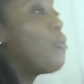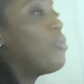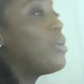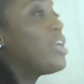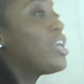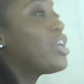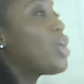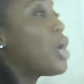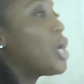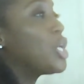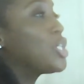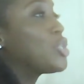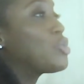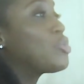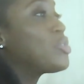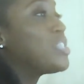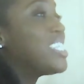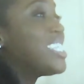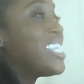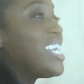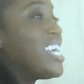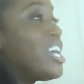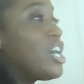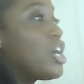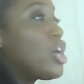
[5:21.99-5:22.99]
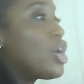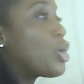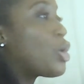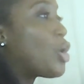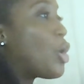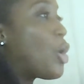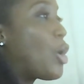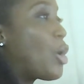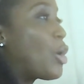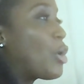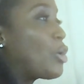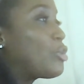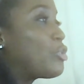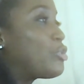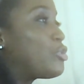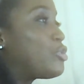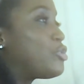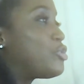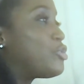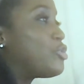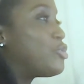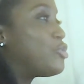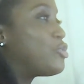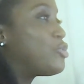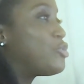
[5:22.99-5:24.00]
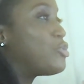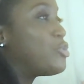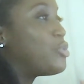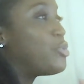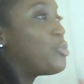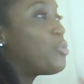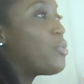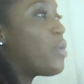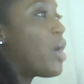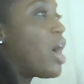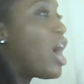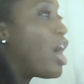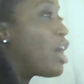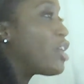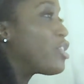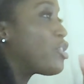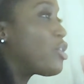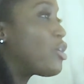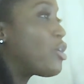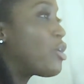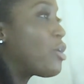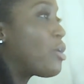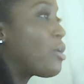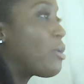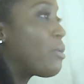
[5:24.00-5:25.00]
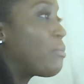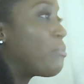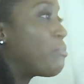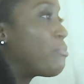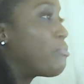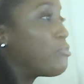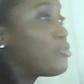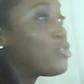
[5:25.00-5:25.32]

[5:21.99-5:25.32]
We can also sync cards to other